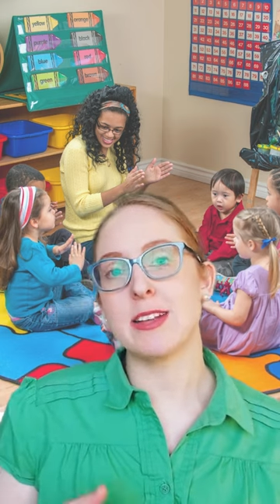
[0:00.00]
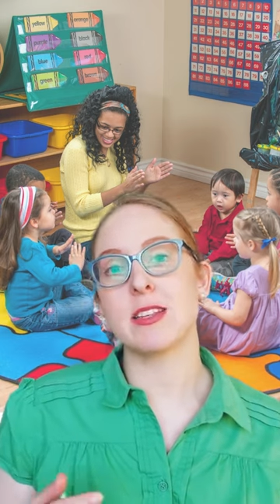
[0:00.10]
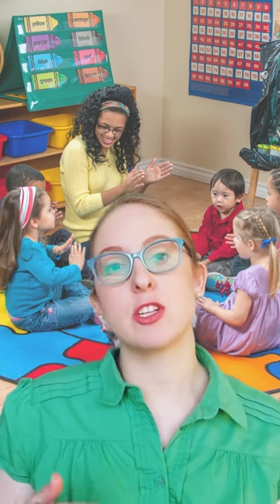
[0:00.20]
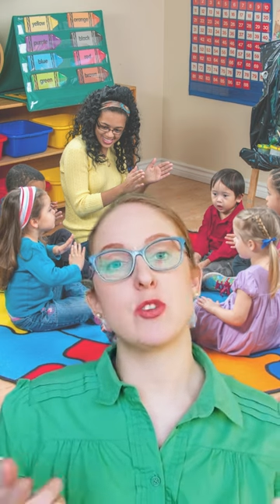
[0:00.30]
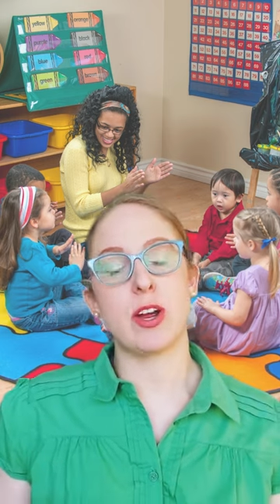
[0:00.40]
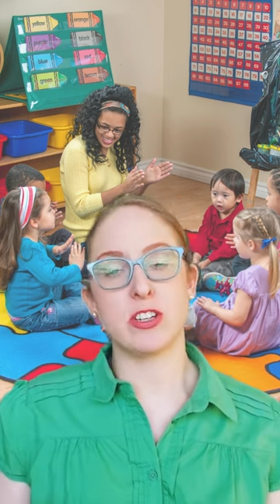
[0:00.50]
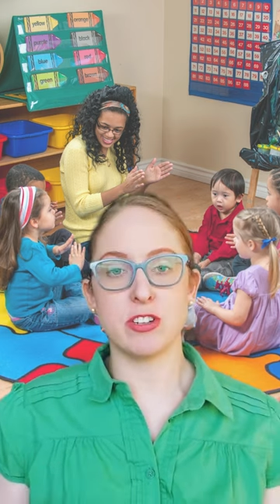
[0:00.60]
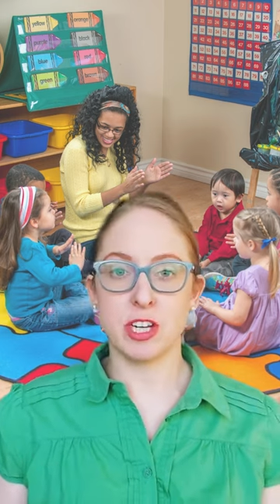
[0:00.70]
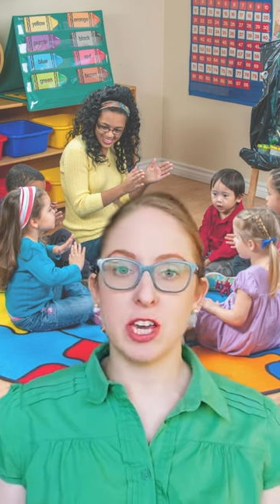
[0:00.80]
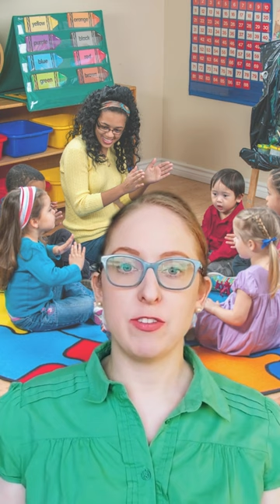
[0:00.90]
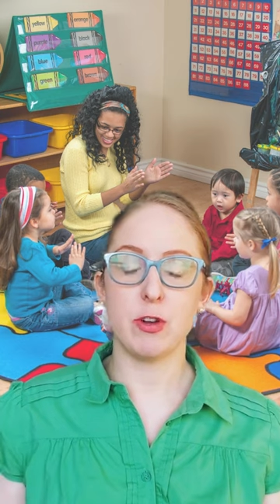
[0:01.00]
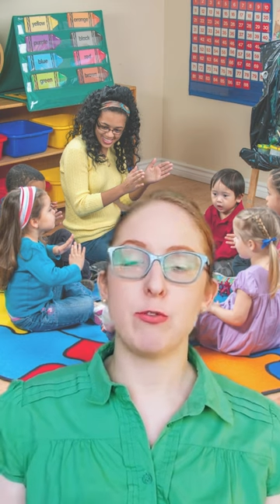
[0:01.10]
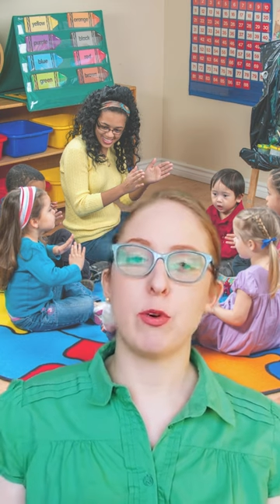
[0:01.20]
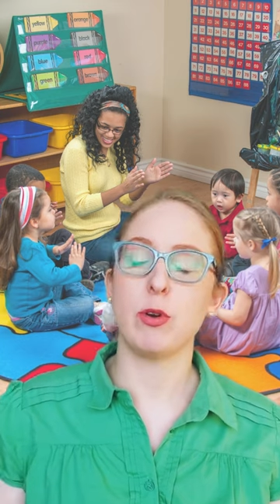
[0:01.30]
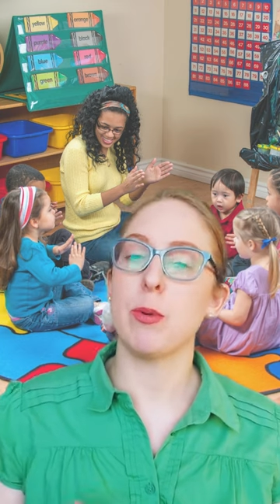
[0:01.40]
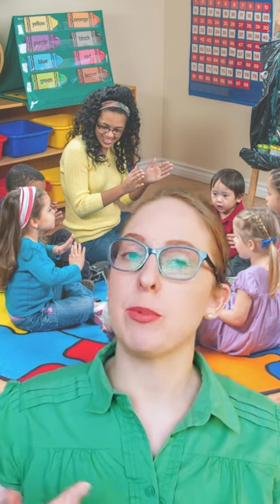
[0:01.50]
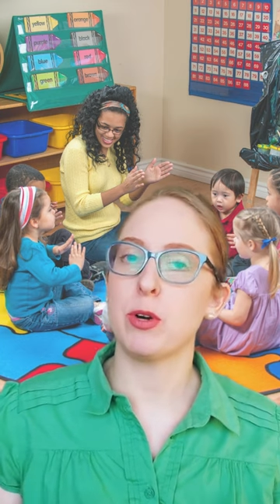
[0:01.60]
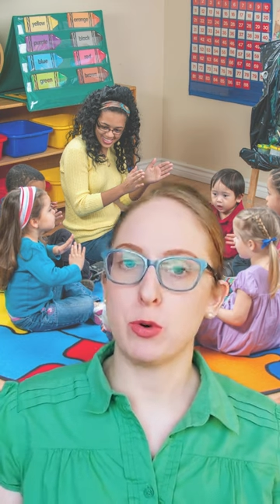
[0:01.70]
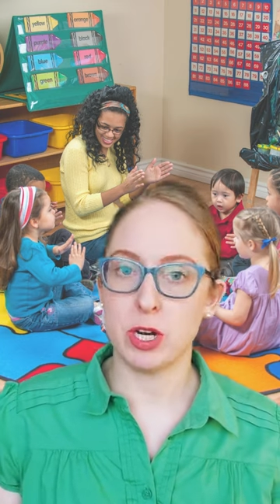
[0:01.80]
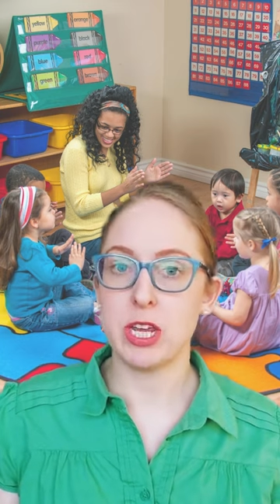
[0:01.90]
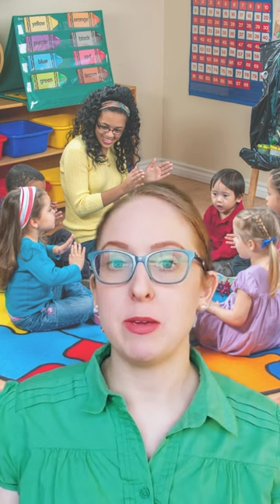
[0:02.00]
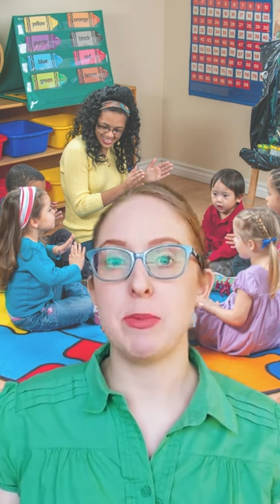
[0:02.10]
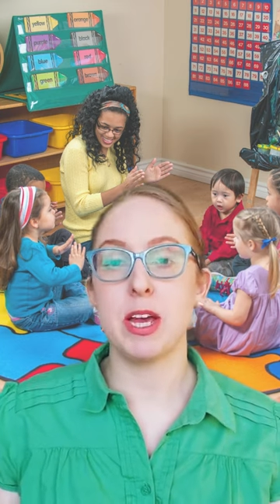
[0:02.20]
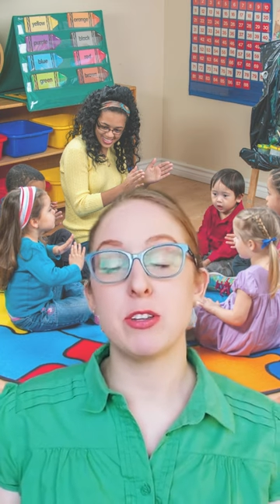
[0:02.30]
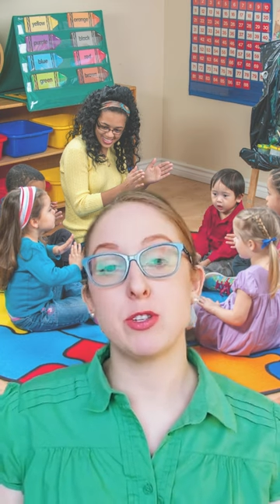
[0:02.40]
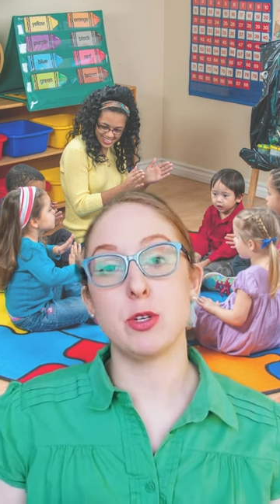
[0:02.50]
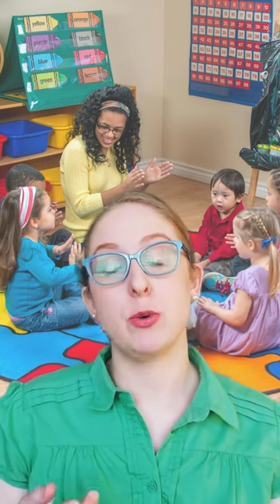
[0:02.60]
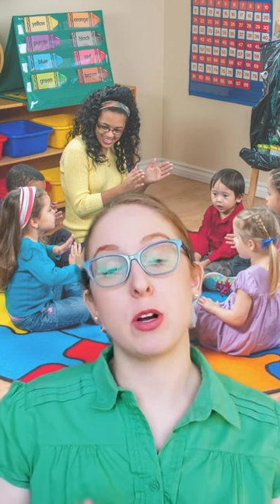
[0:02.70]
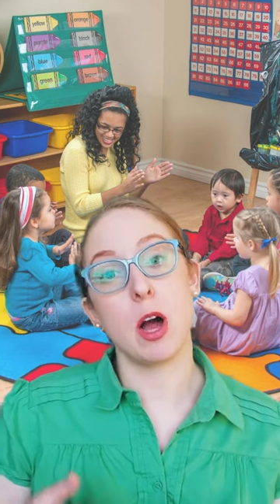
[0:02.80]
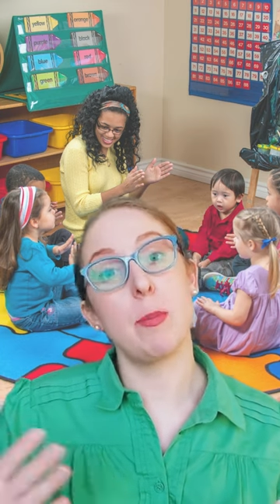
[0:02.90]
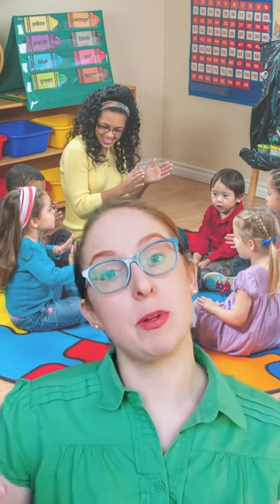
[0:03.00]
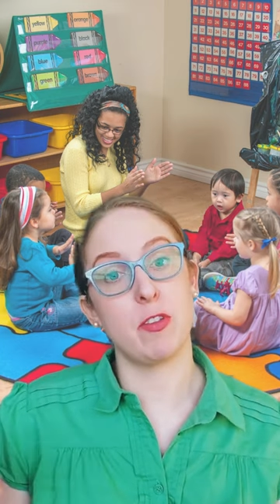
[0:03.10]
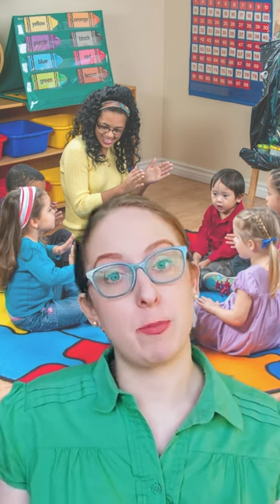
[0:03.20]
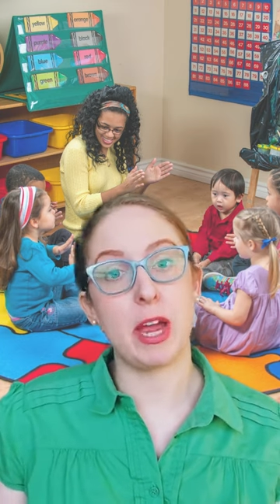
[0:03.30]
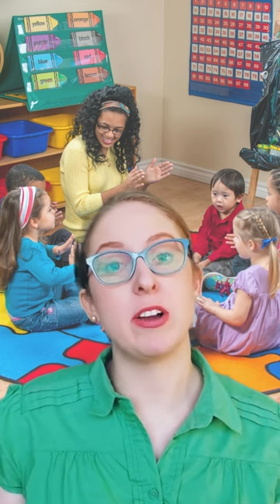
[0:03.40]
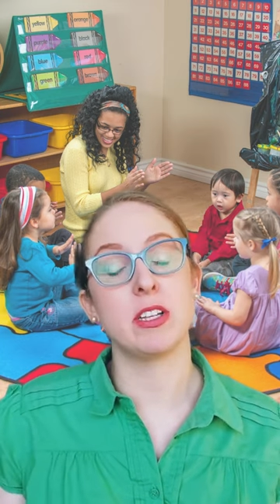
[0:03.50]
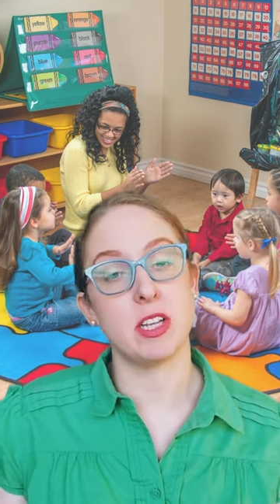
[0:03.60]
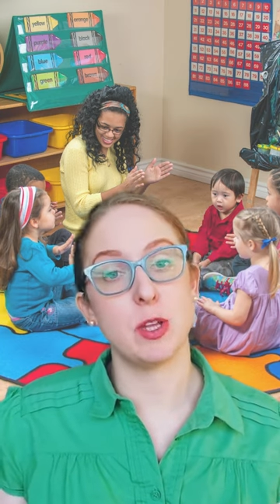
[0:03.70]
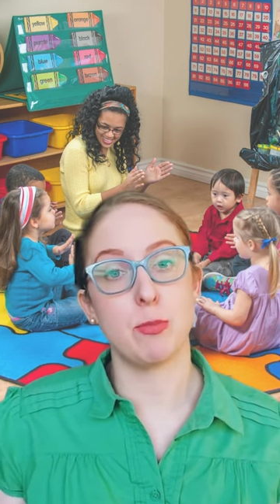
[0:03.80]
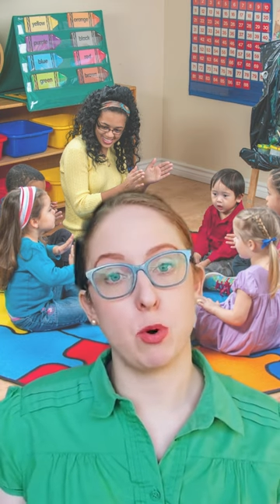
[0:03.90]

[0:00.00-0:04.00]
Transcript: ask the director to give your phone number or email to a couple of the parents in the